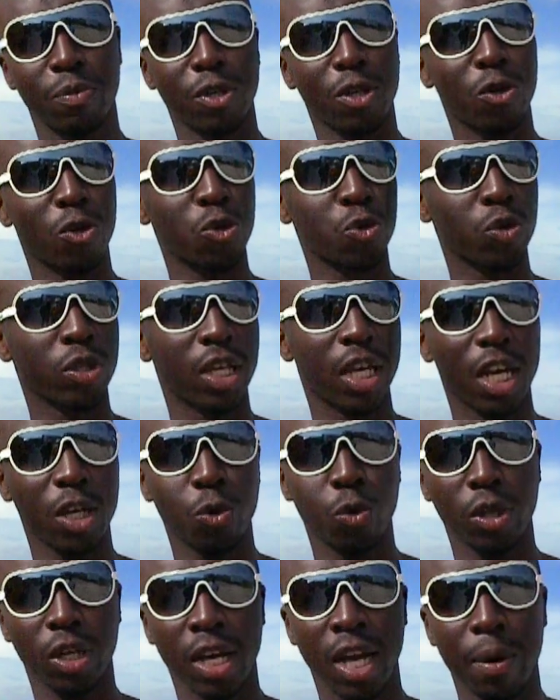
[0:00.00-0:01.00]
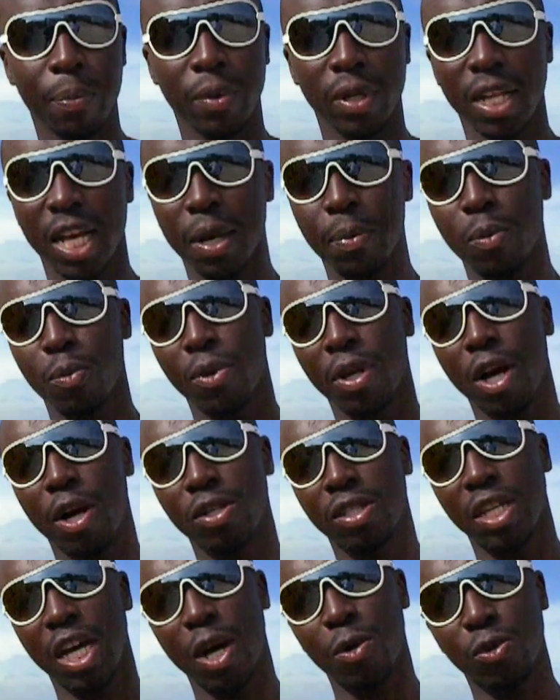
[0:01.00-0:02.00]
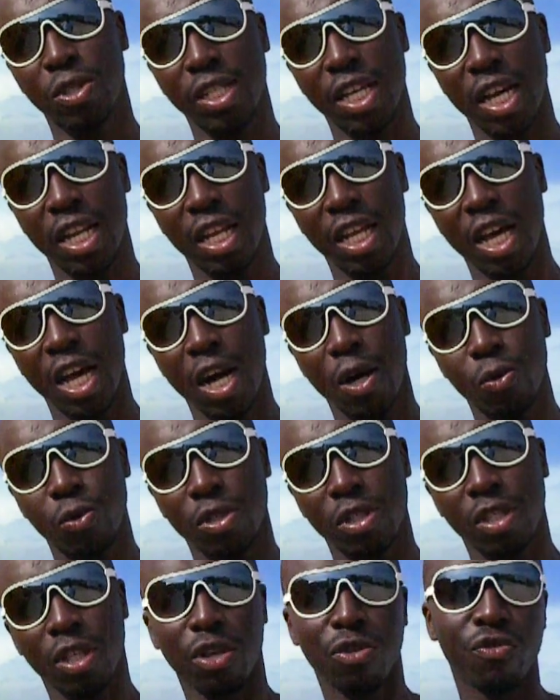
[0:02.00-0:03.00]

Because when the earthquake happened, a lot of people that was outside the house,